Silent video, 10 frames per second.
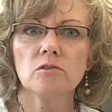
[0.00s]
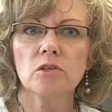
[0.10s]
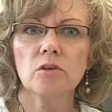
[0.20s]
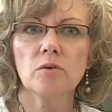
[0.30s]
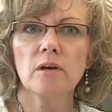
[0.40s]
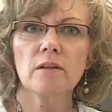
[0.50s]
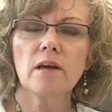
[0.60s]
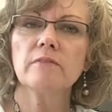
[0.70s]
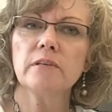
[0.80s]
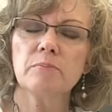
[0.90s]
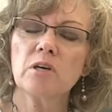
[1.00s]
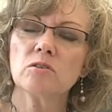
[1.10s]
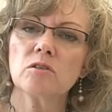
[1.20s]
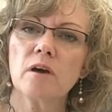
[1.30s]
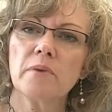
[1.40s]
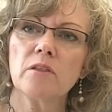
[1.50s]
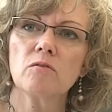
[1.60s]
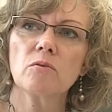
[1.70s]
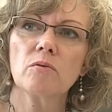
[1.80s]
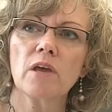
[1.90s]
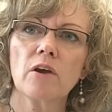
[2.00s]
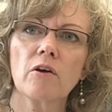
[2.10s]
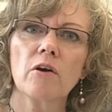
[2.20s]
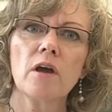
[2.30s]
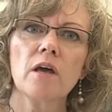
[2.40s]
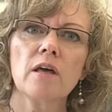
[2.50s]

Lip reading: So a lot of emails come in through there.